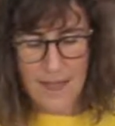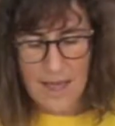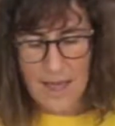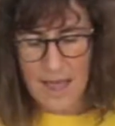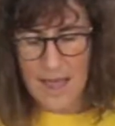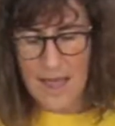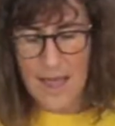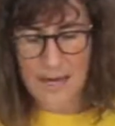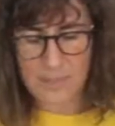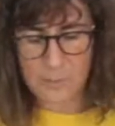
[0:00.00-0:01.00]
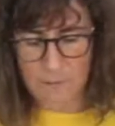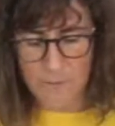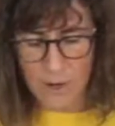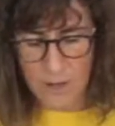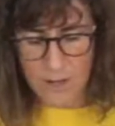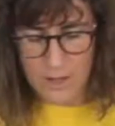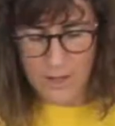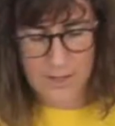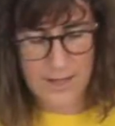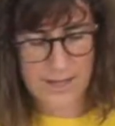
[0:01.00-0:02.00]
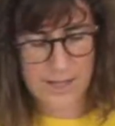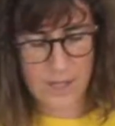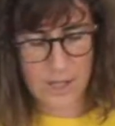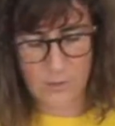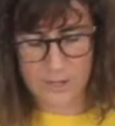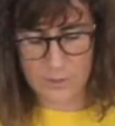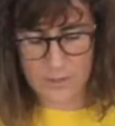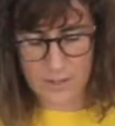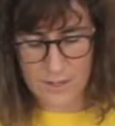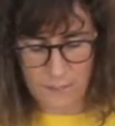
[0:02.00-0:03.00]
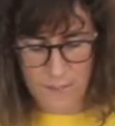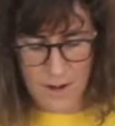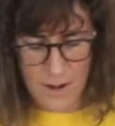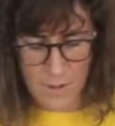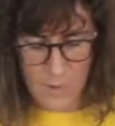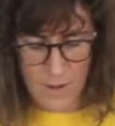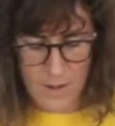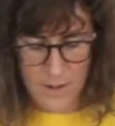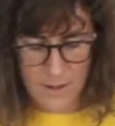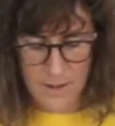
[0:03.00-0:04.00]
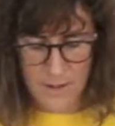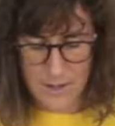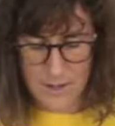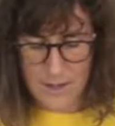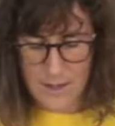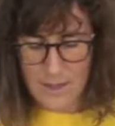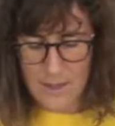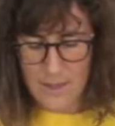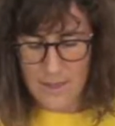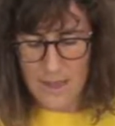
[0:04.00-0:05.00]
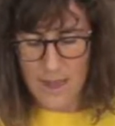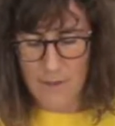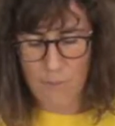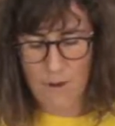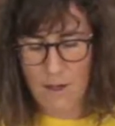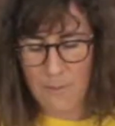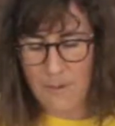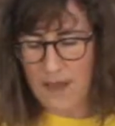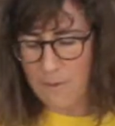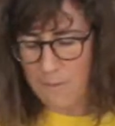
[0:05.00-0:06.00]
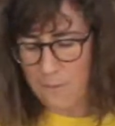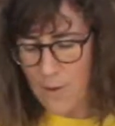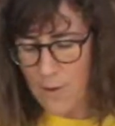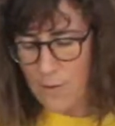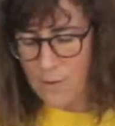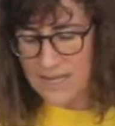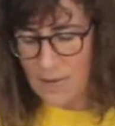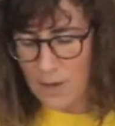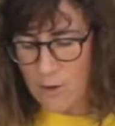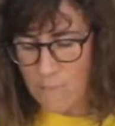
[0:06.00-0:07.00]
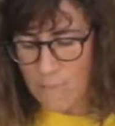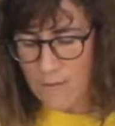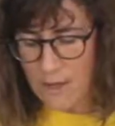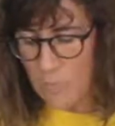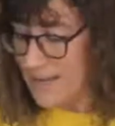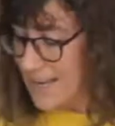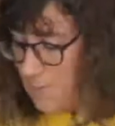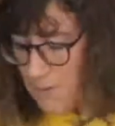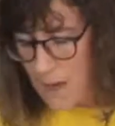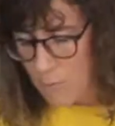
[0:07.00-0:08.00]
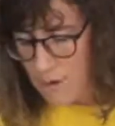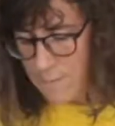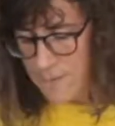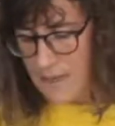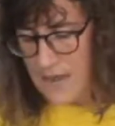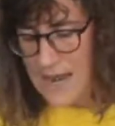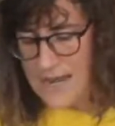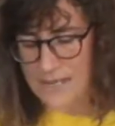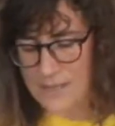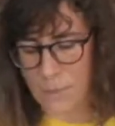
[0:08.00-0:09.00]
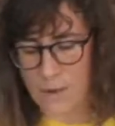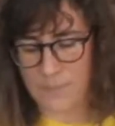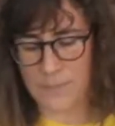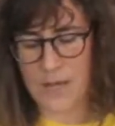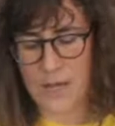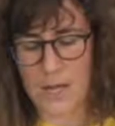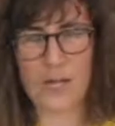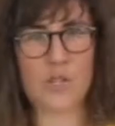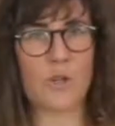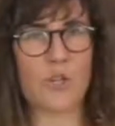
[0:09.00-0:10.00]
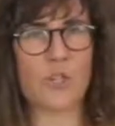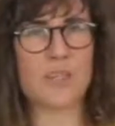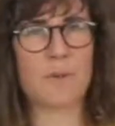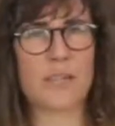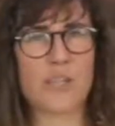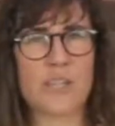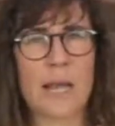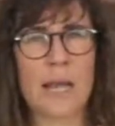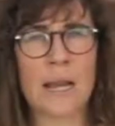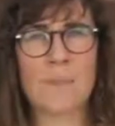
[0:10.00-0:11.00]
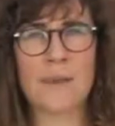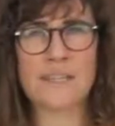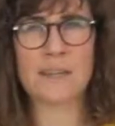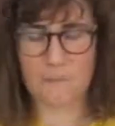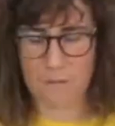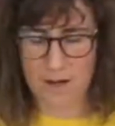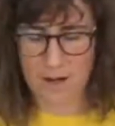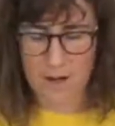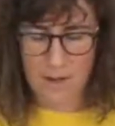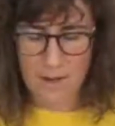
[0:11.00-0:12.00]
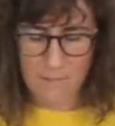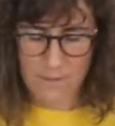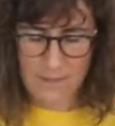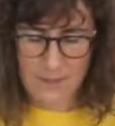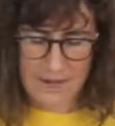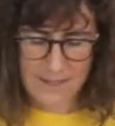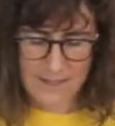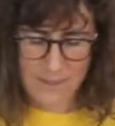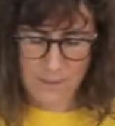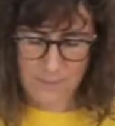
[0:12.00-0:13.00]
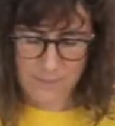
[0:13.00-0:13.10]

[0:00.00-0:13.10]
And we've got, we'll do another brown one. There, brown paper, fold it over. We'll keep that one for the last one, because we'll do something just a little bit different for the last one.